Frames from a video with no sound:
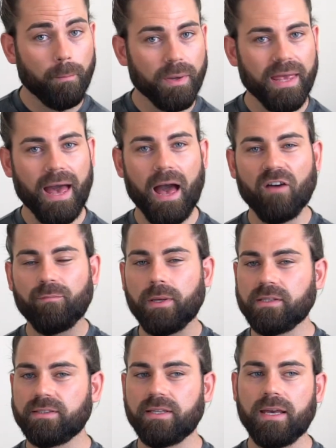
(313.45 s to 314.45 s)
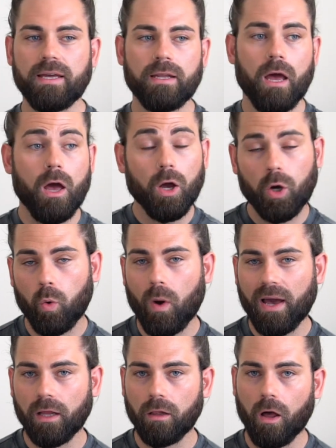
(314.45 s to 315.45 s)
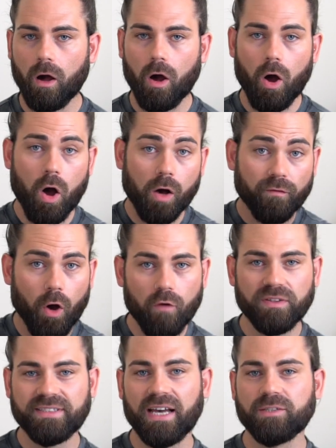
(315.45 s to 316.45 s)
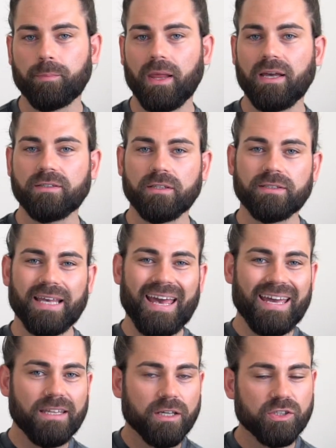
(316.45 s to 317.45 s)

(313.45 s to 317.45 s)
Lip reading: But yeah, I've been seeing quite a lot of oversized blazers in